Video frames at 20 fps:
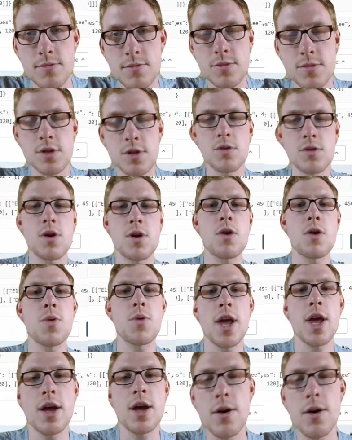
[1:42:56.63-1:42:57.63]
So now we
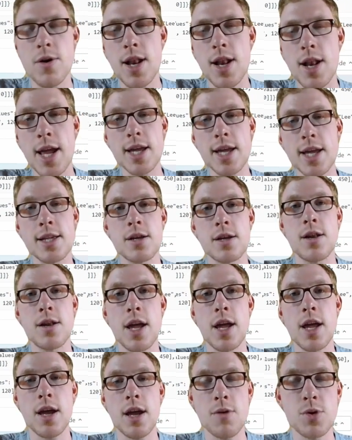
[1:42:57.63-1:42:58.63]
have,
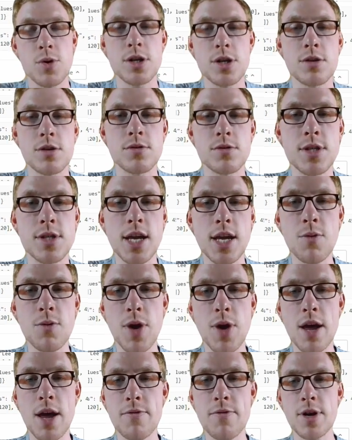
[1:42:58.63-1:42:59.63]
like I wanted to say, we
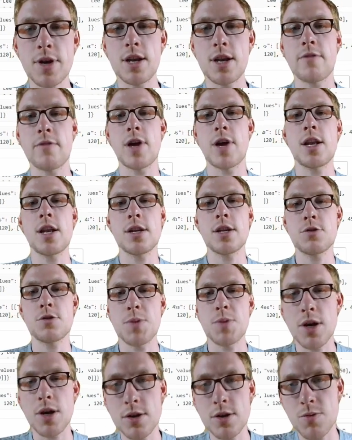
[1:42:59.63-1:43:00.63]
have an advantage
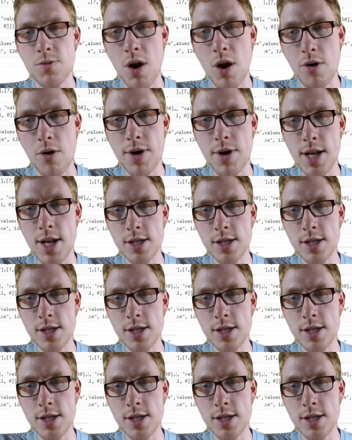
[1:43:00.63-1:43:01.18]
because we already